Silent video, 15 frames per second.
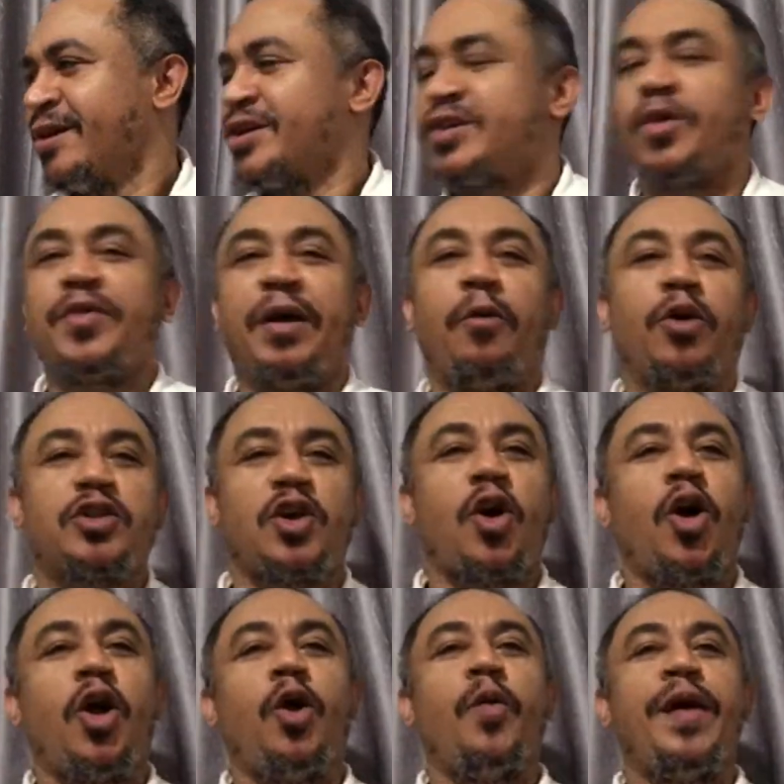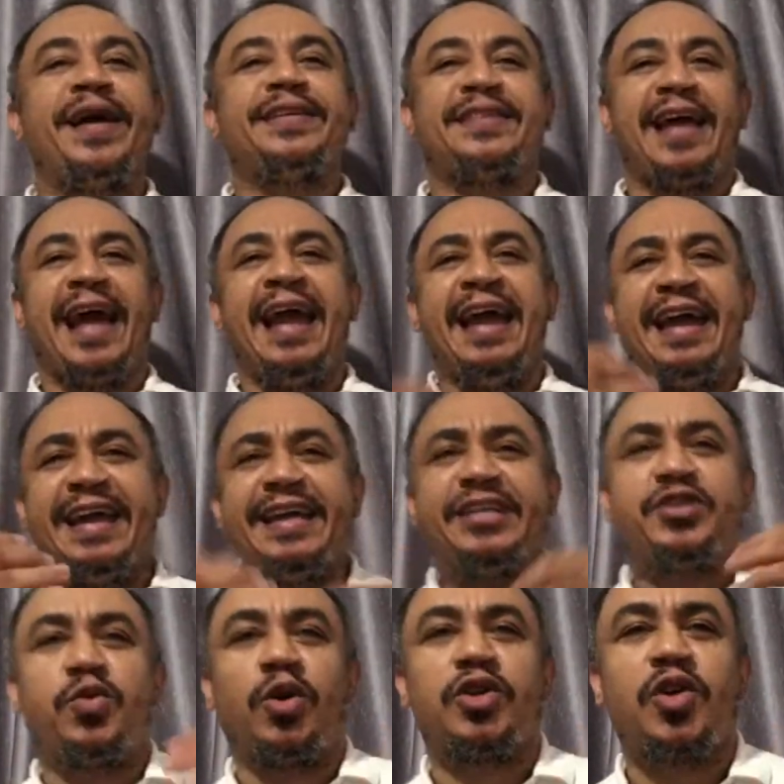So there was always, age
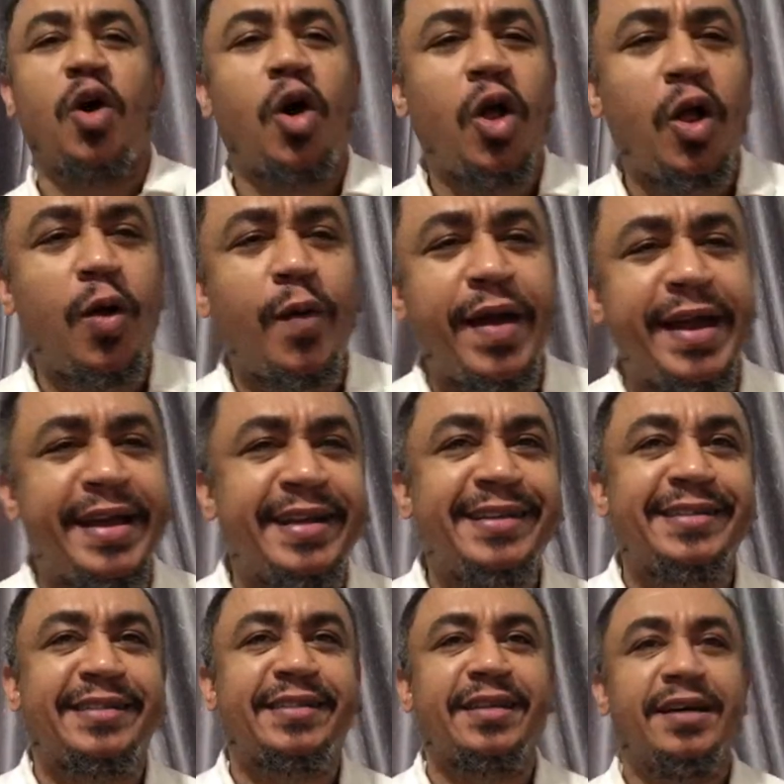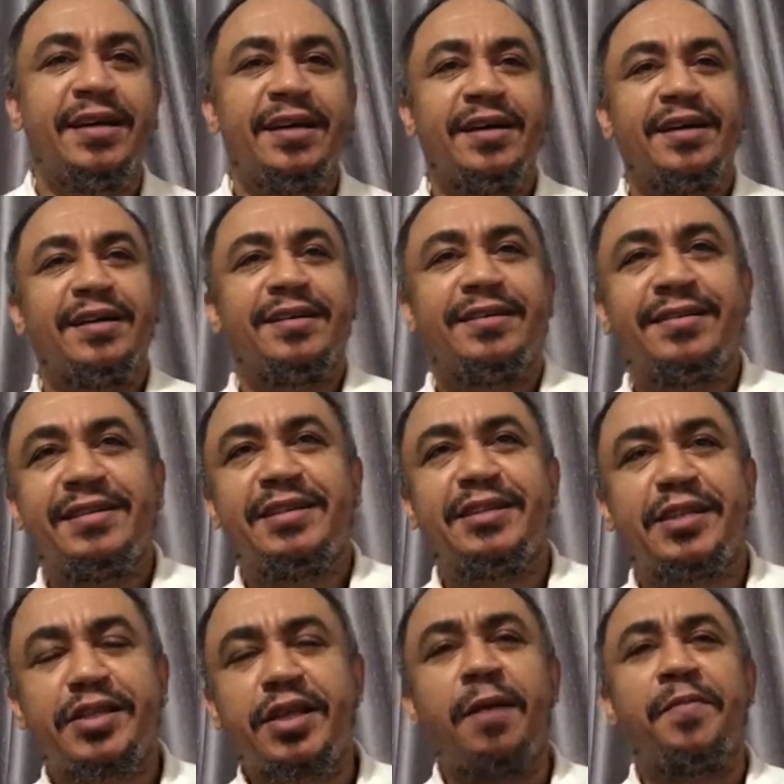was always
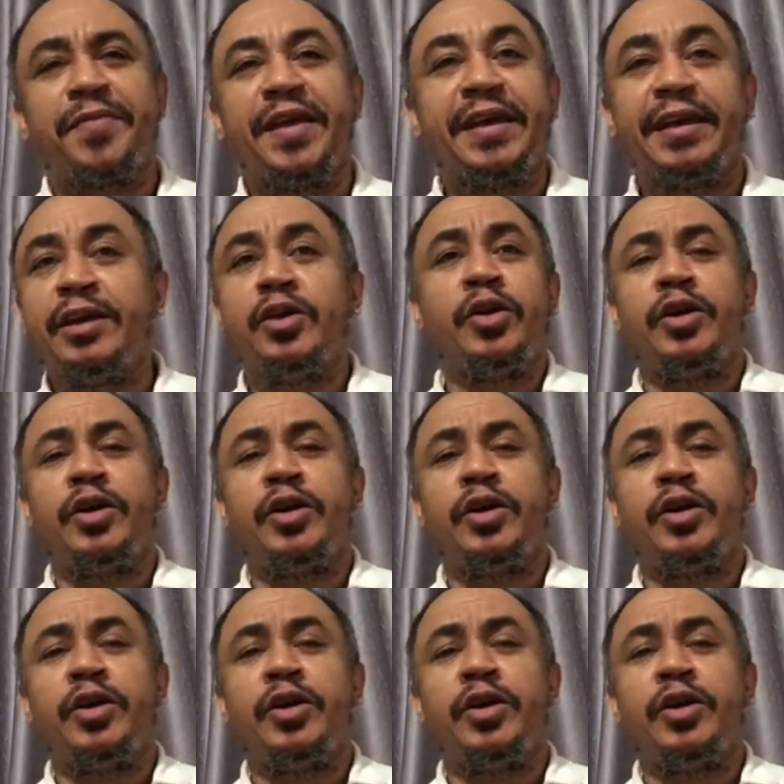something.